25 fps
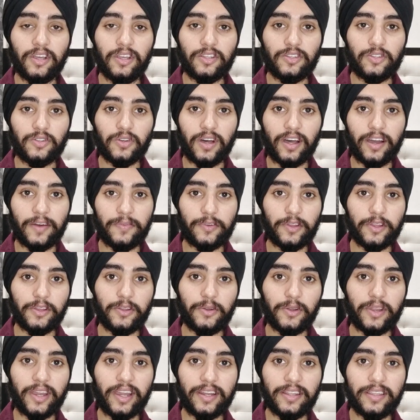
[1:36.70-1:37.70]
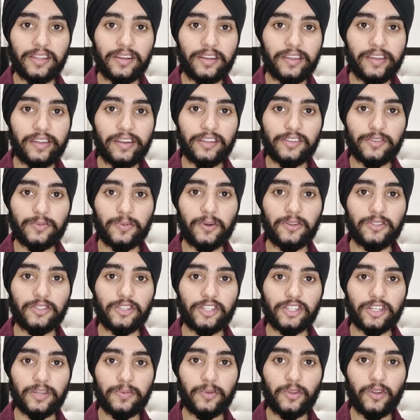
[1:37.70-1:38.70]
So after you get the DNS
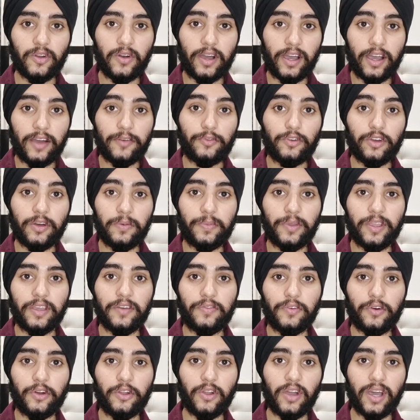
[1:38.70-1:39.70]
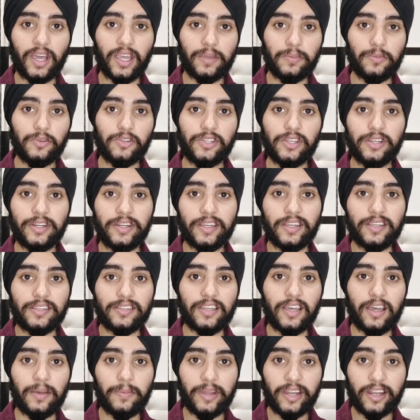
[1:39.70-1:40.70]
sponsorship, you have to appear for your IMU CET
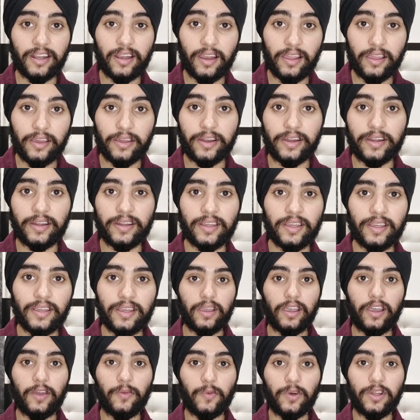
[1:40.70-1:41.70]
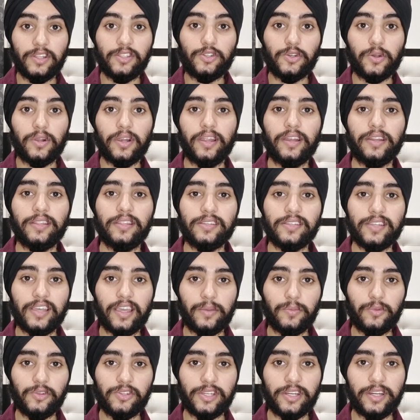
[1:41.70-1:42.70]
exam and clear it. And once you clear this
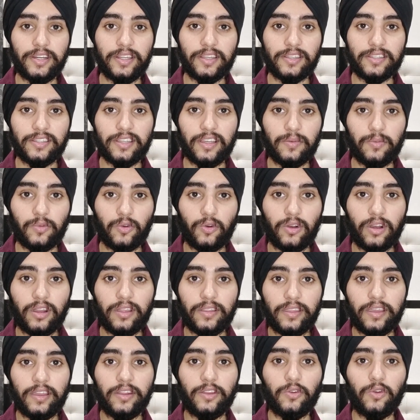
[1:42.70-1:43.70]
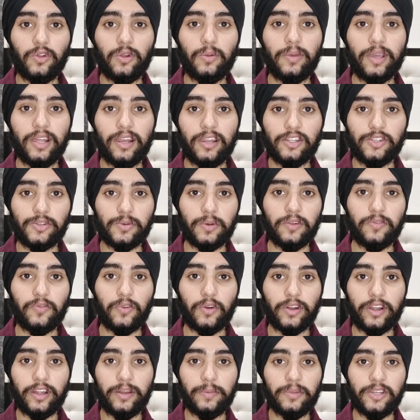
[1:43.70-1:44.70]
IMU CET exam, only then you will be eligible
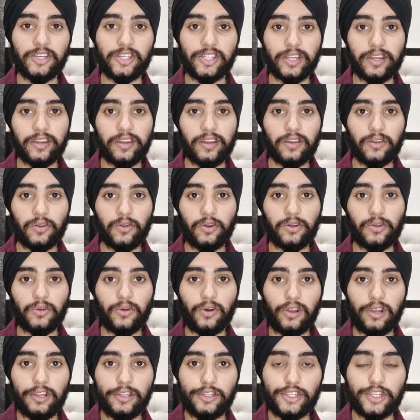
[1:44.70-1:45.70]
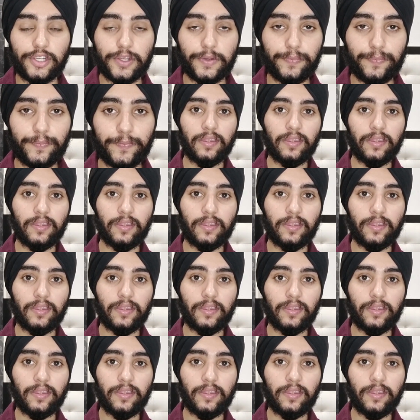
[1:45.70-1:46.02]
for admission in a good college.